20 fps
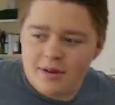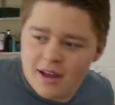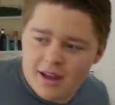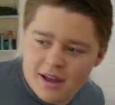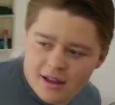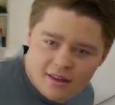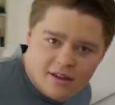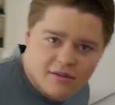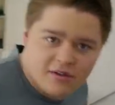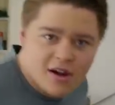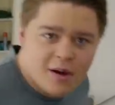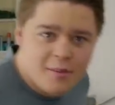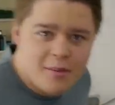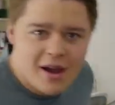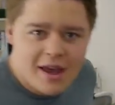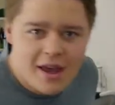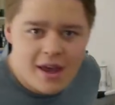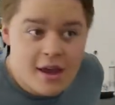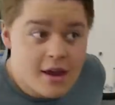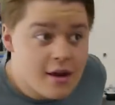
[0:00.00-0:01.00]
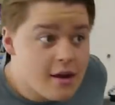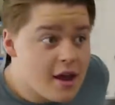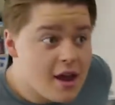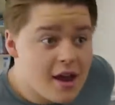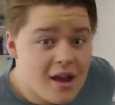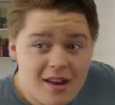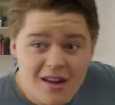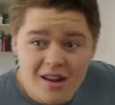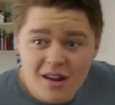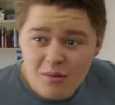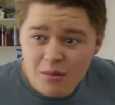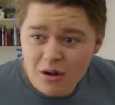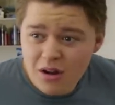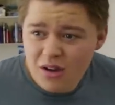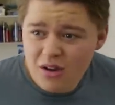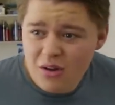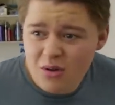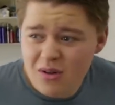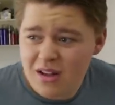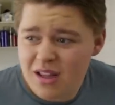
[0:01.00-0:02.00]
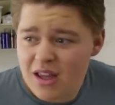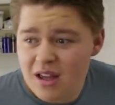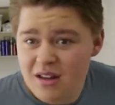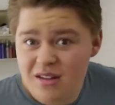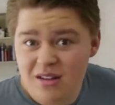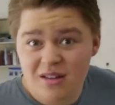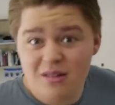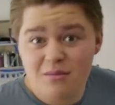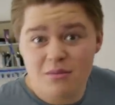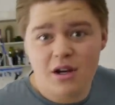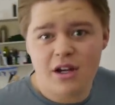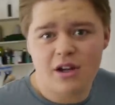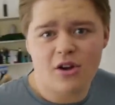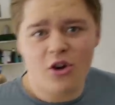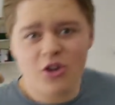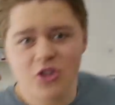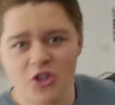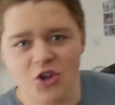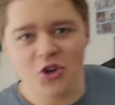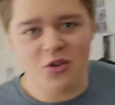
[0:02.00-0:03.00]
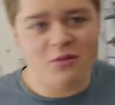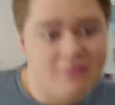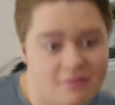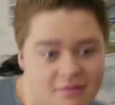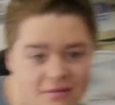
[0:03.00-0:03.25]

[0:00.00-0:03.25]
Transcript: and they've cut my hair, and now I'm gonna go and get my costume.